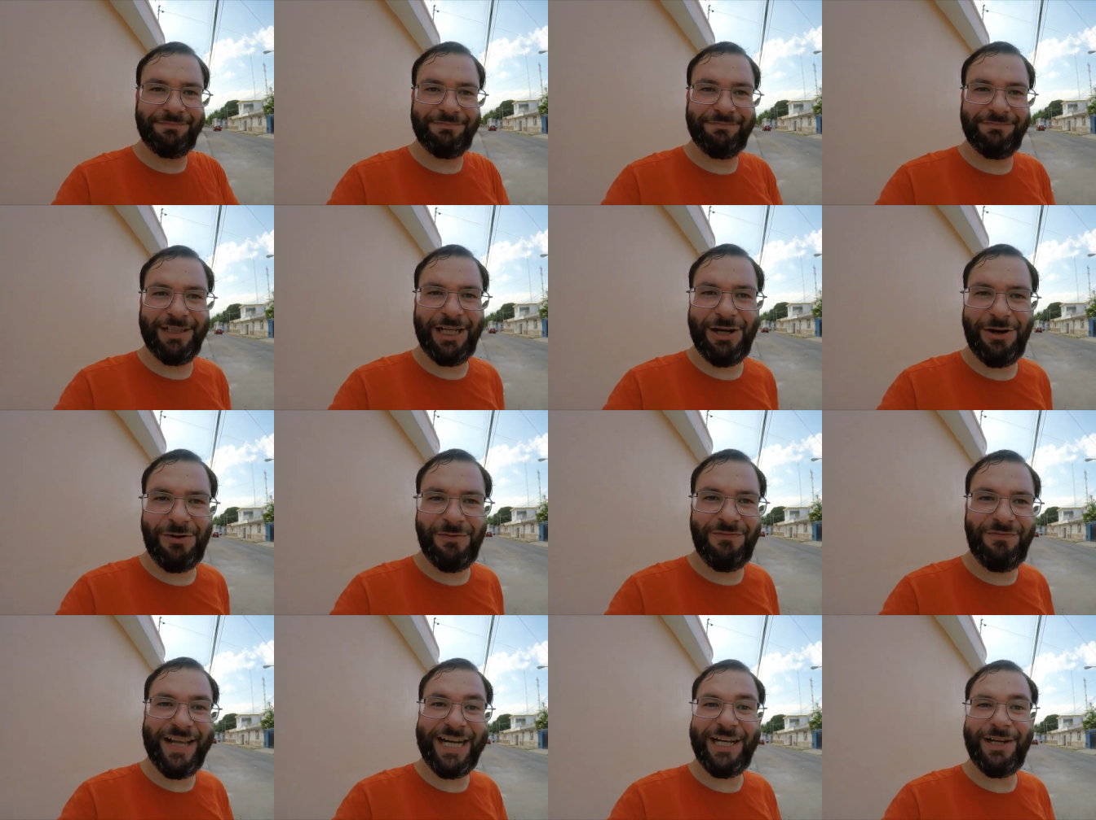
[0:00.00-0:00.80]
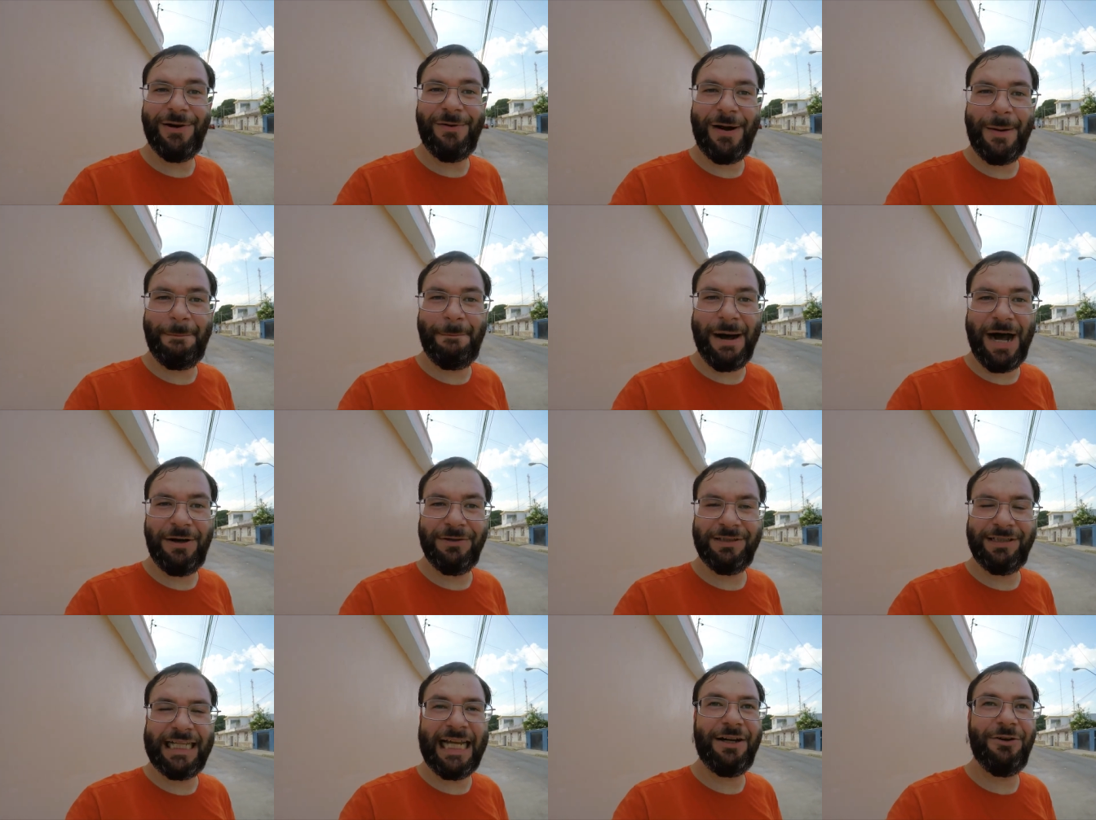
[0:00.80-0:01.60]
you know, video
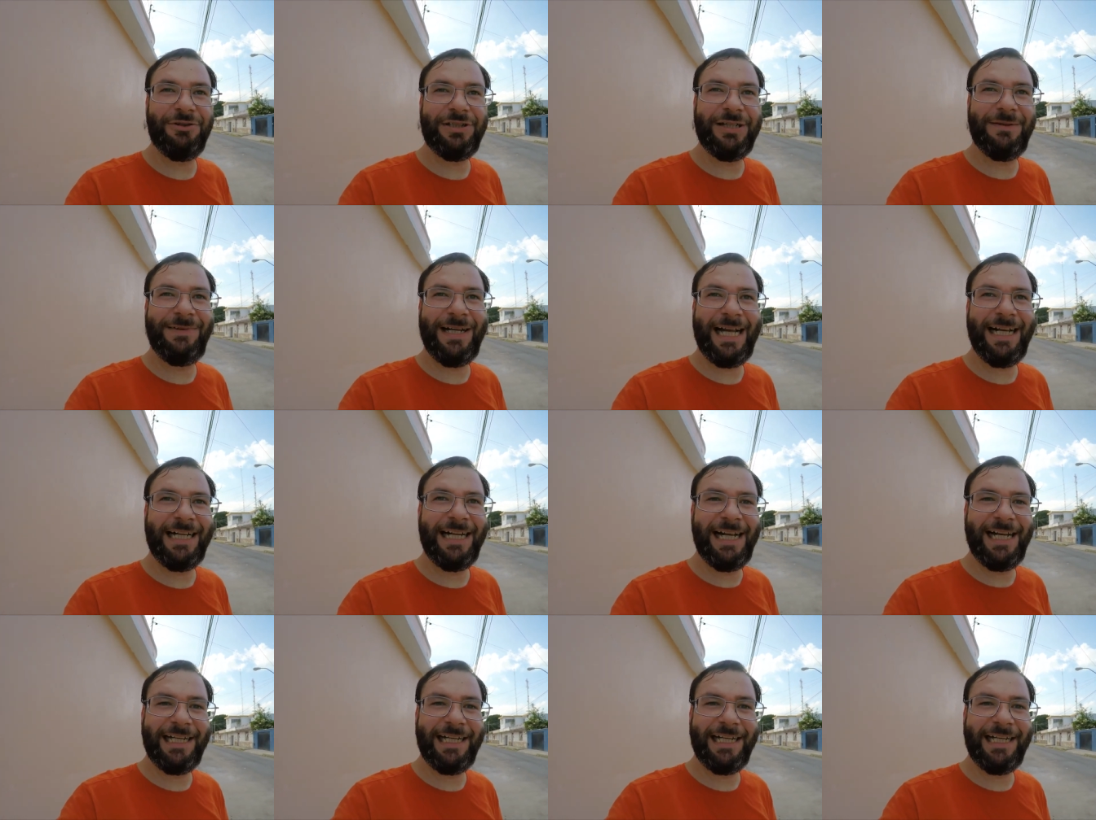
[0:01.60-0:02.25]
about La Noche Blanca,